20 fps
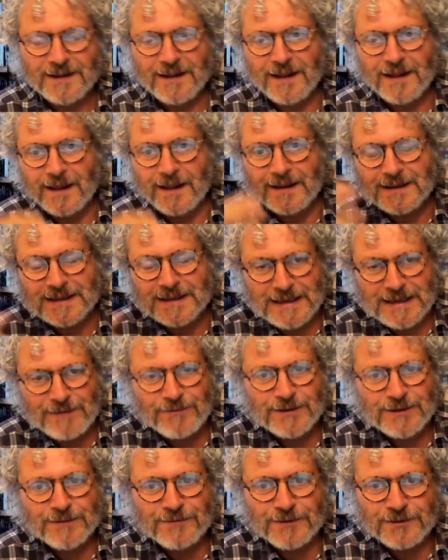uh,
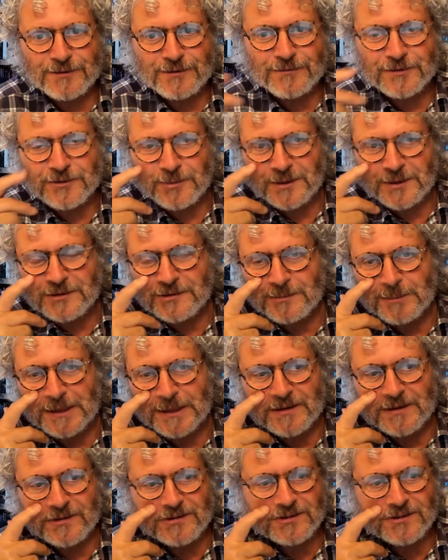even if it's for 20
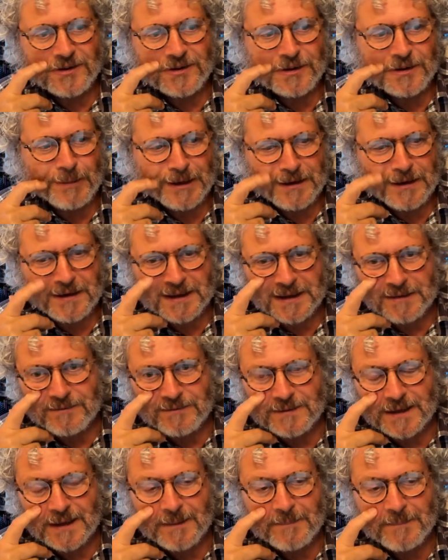minutes on a Monday
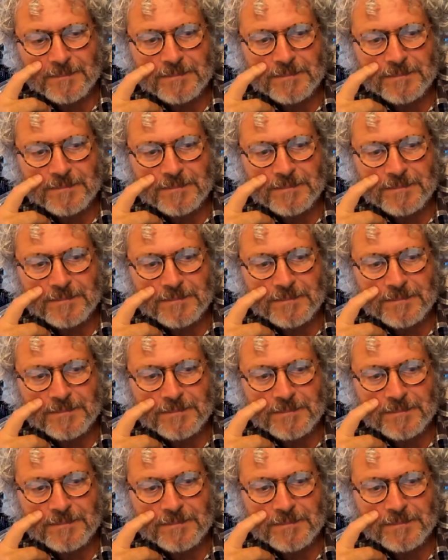evening.